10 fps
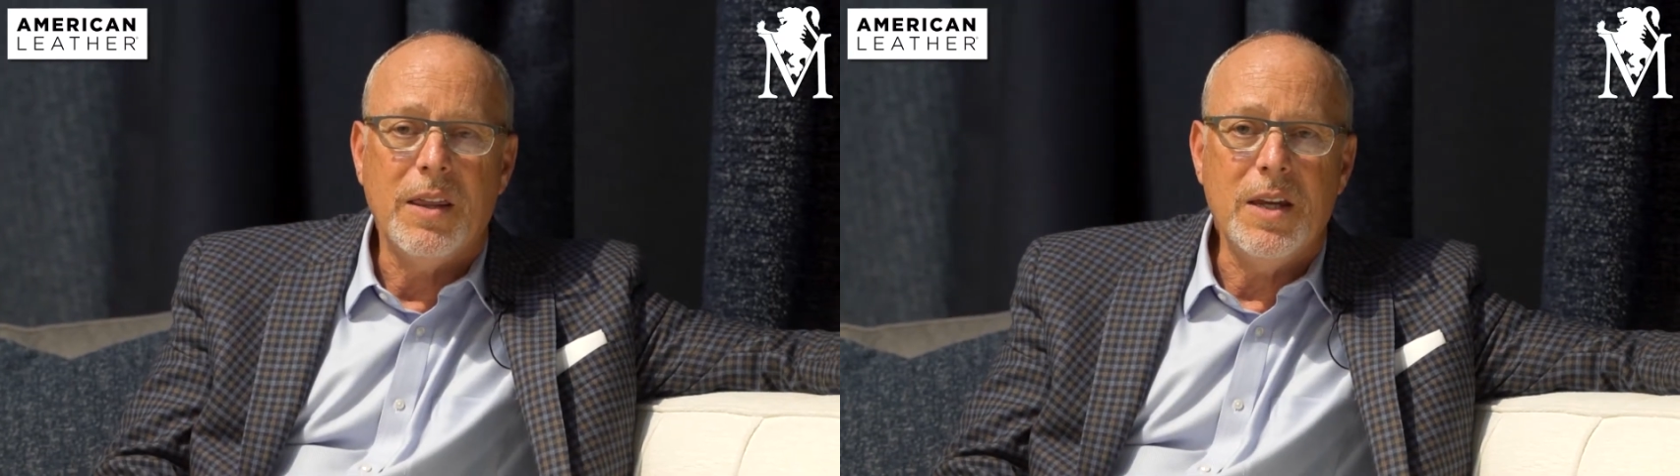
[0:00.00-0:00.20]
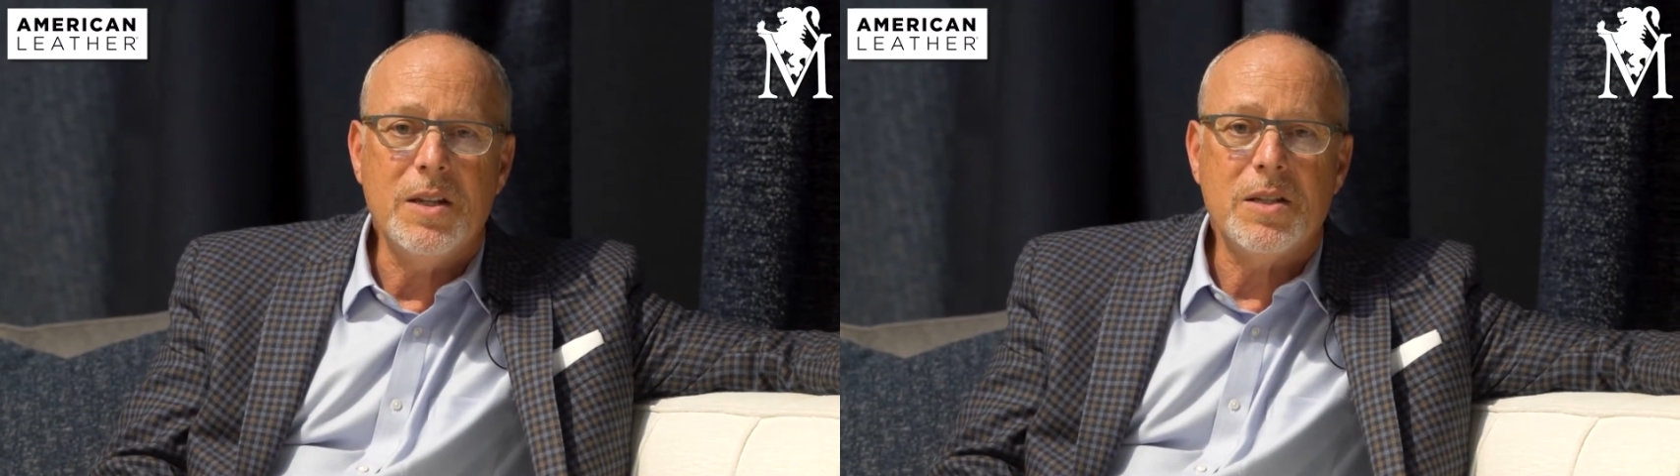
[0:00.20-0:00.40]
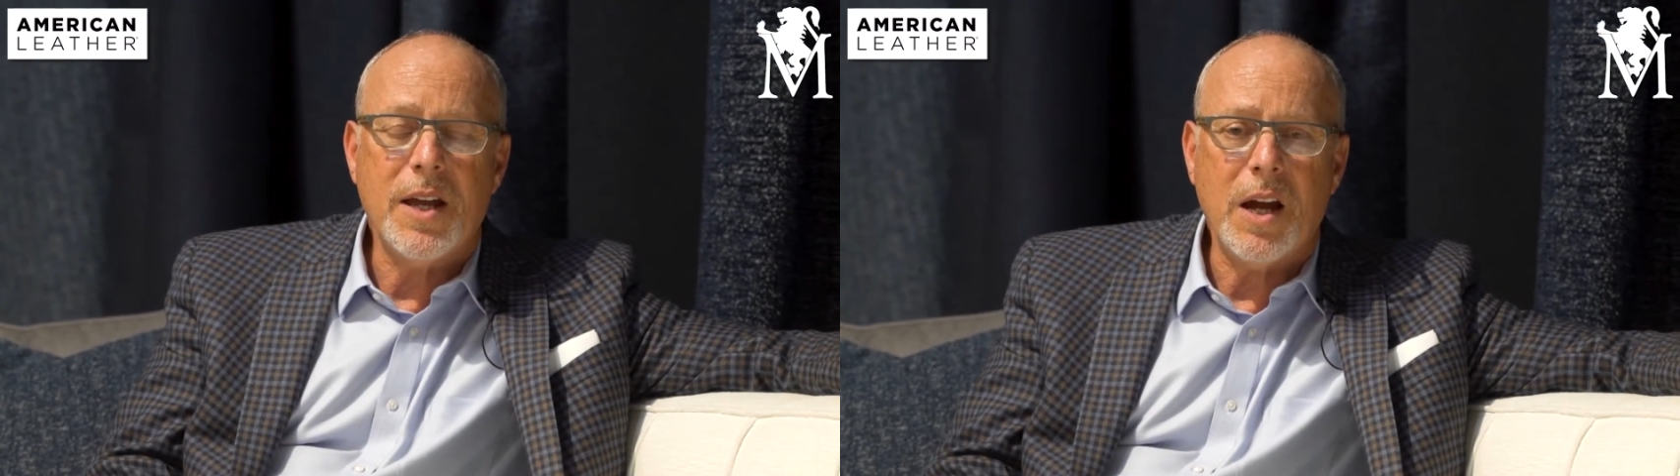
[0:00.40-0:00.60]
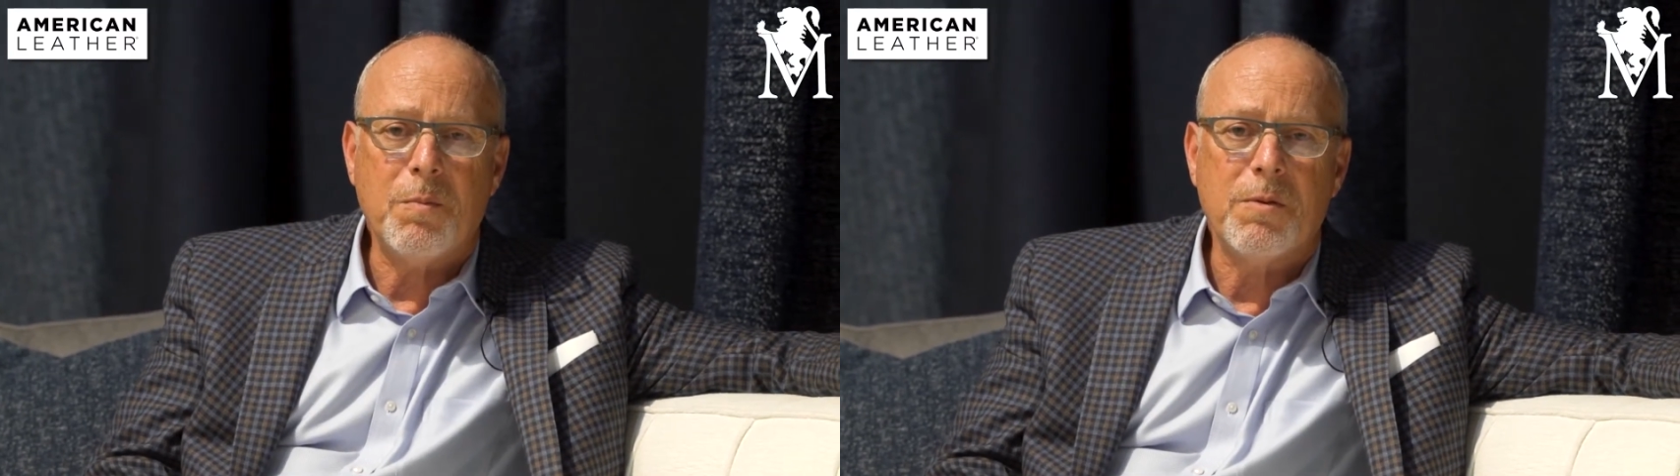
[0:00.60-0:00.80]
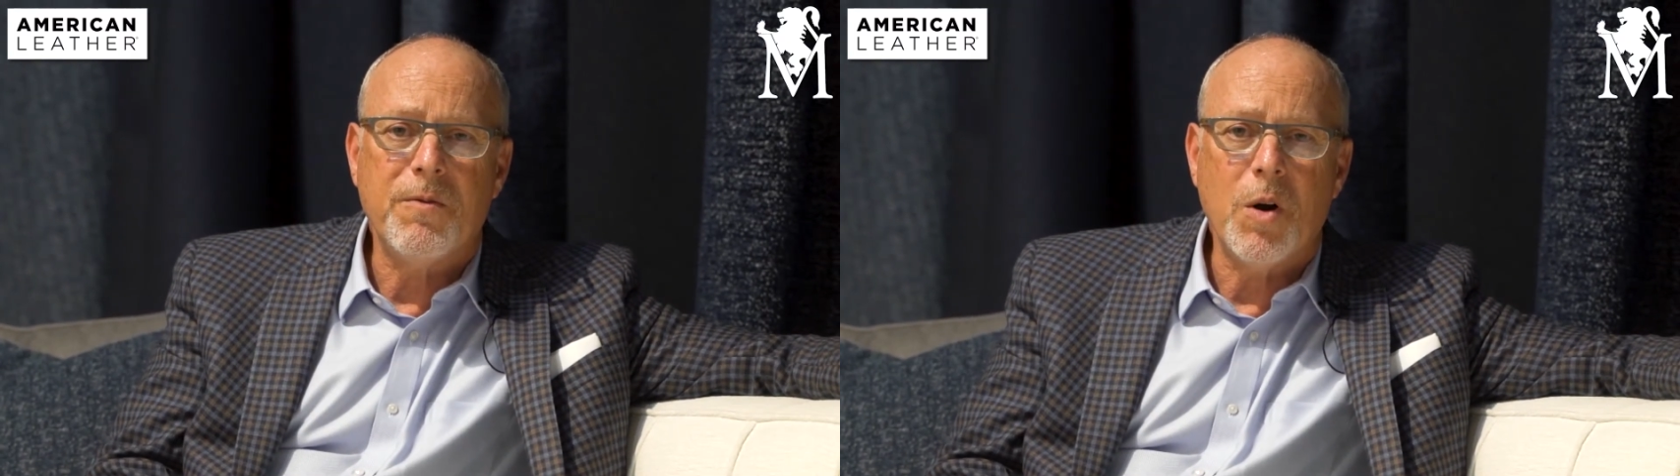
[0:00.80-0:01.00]
These
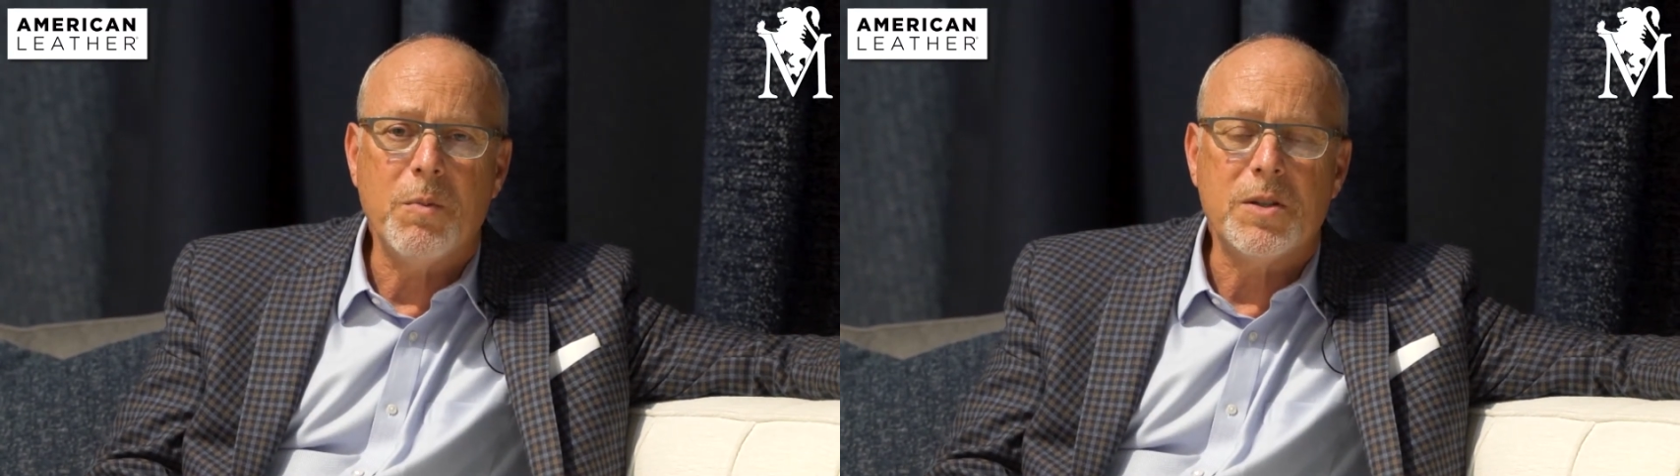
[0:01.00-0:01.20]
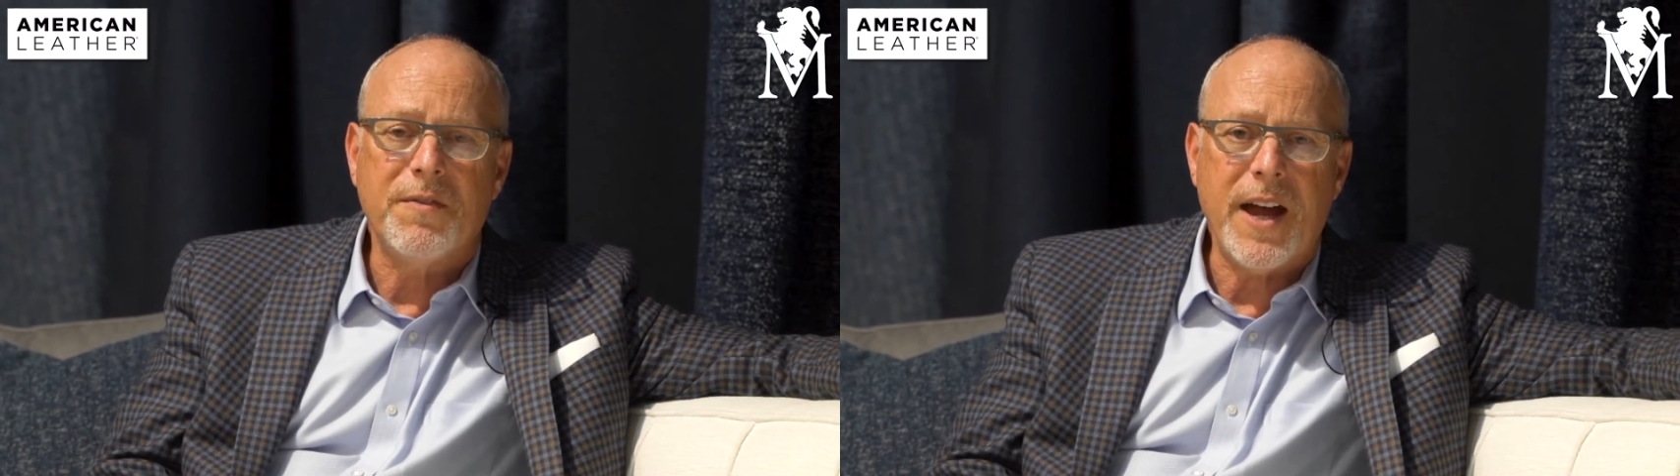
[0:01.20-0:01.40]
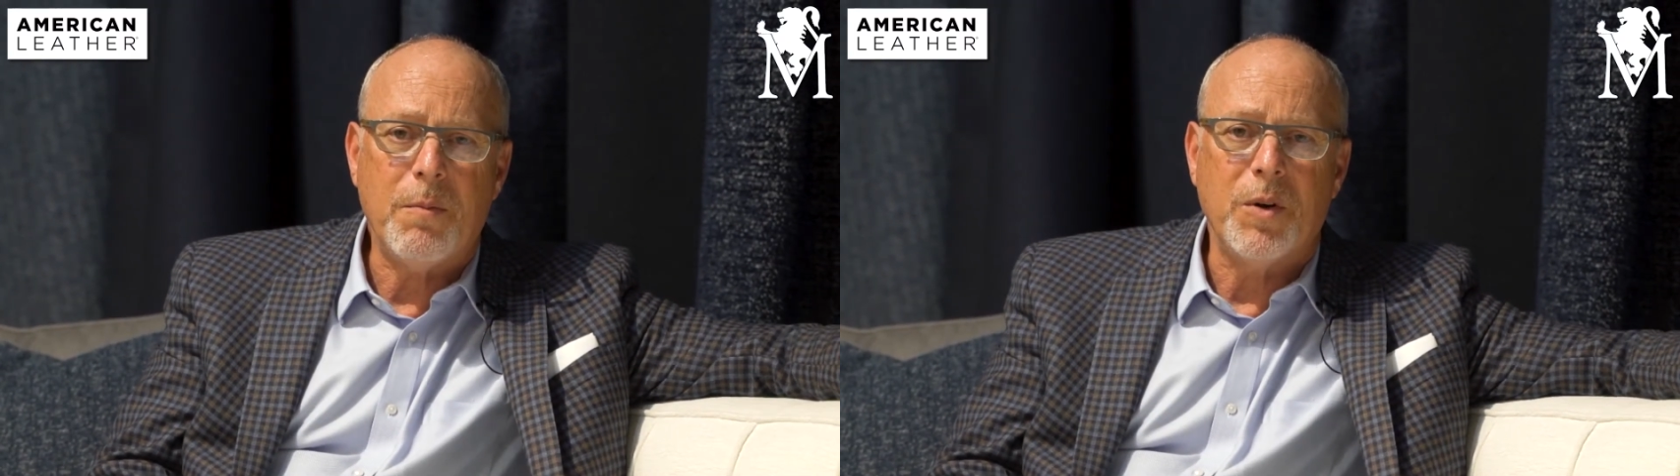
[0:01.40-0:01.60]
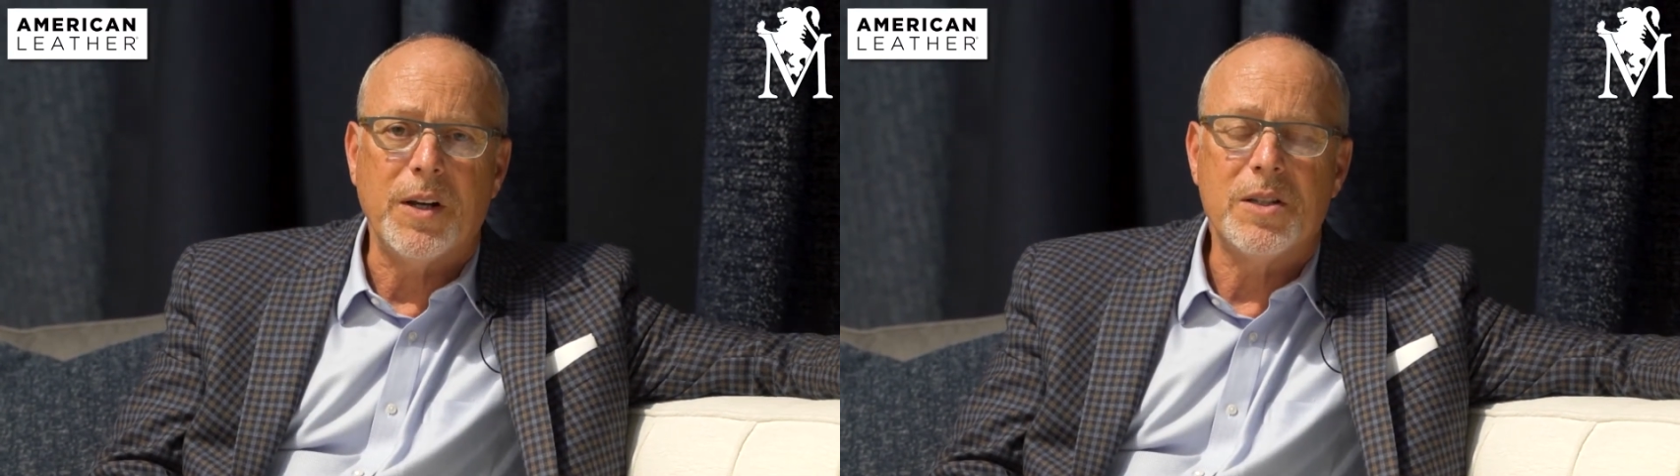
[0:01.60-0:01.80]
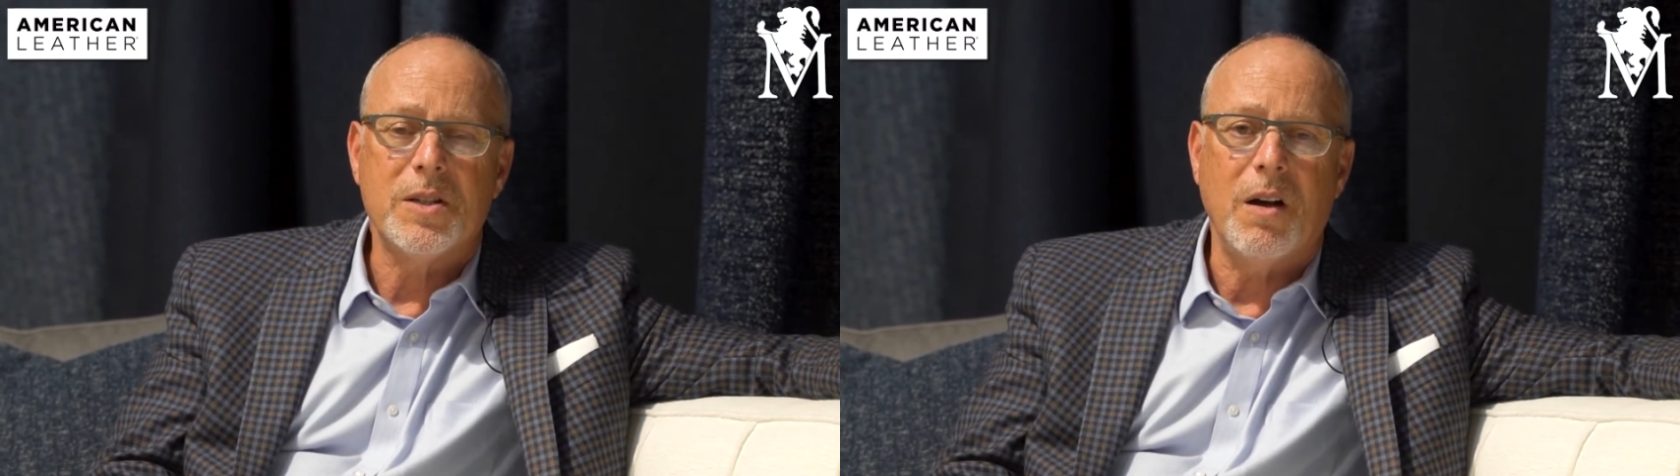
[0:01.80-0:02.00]
Tech Performance
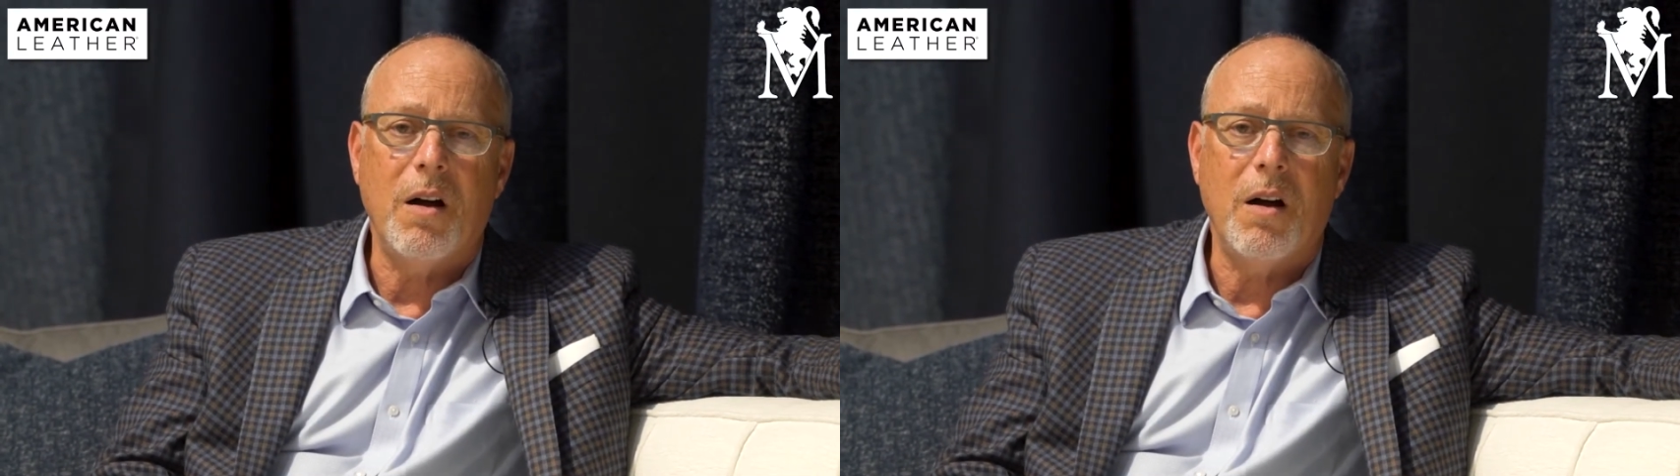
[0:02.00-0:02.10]
fabrics